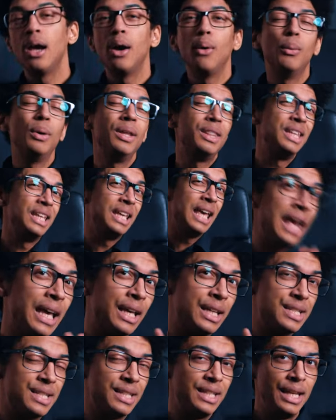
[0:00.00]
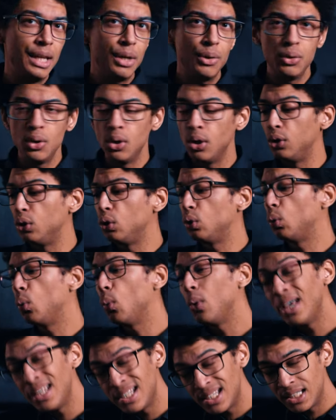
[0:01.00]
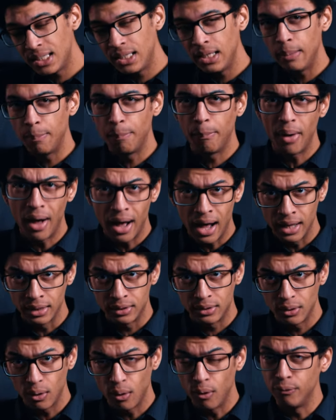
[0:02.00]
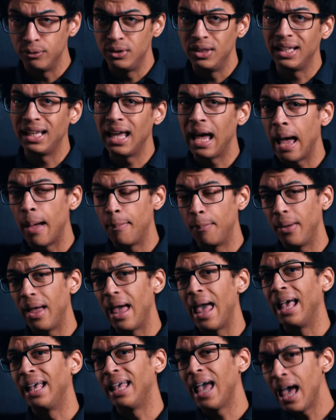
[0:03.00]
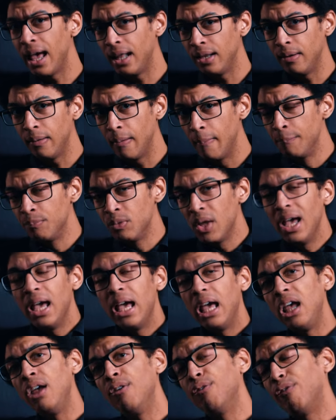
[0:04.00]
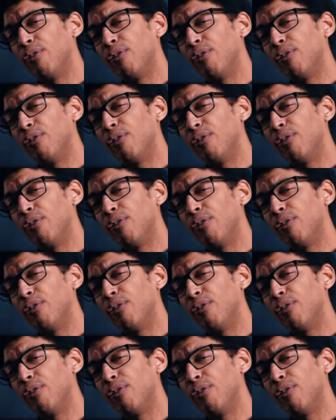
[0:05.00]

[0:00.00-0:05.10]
with the exterior twisty part of the cap again. It